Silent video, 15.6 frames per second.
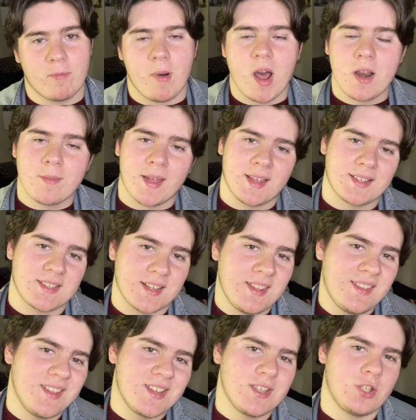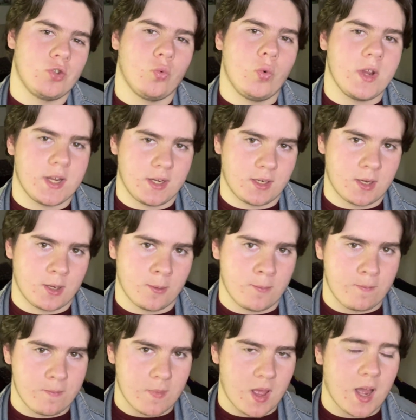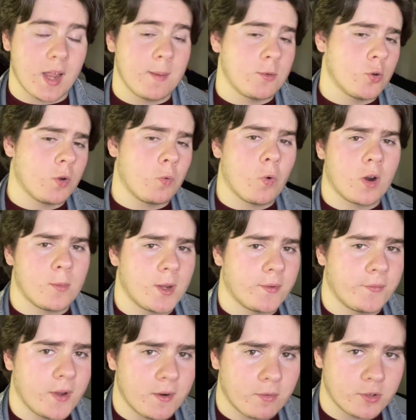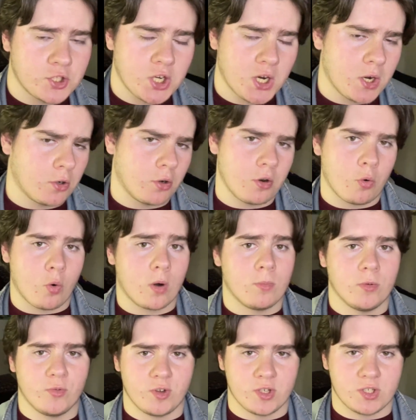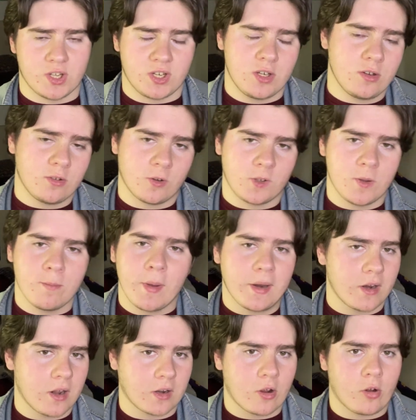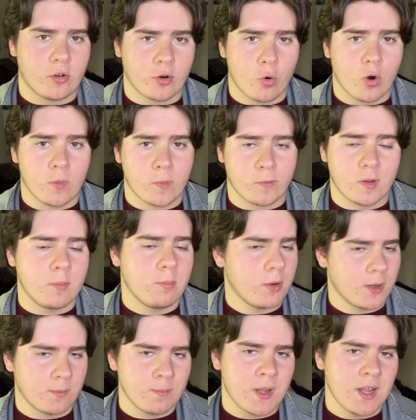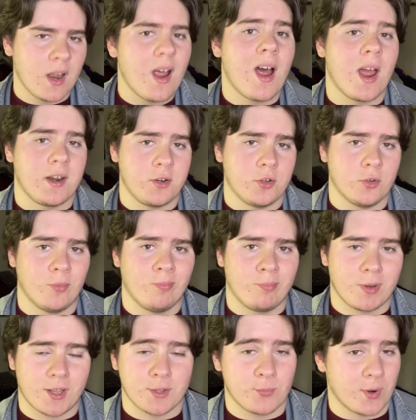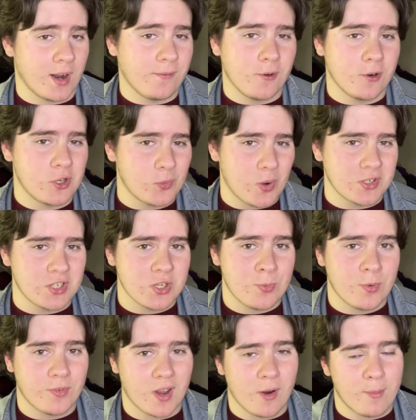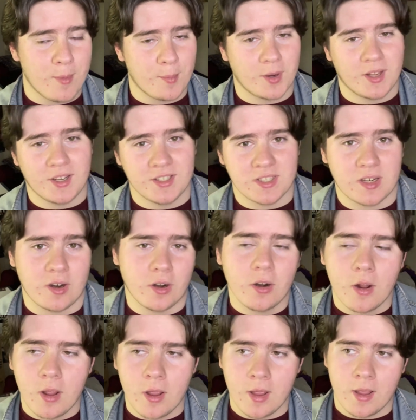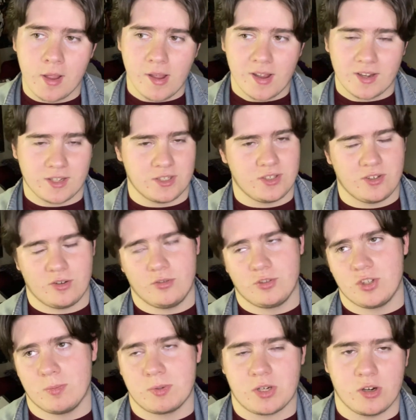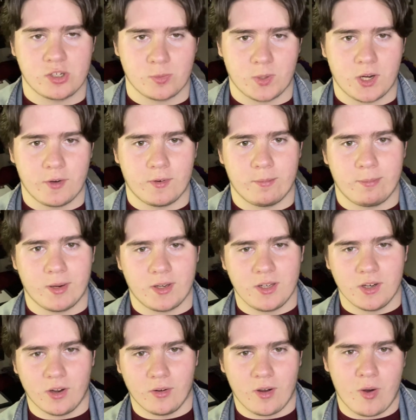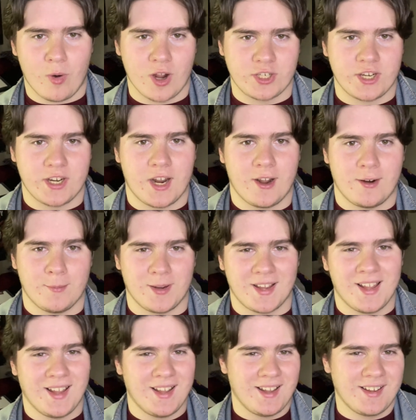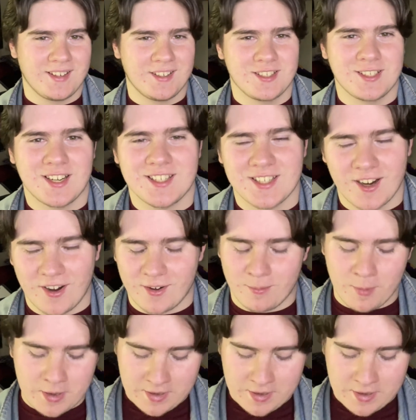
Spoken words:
BodyBags, and this week I am doing one of my favorite childhood horror movies. And you know, you may not call it a horror movie, but I do, because when I first watched this movie, I remember getting scared, because, you know, jump scares and whatever, but, you know, I'll watch it now, and I'm like, haha, I used to get scared.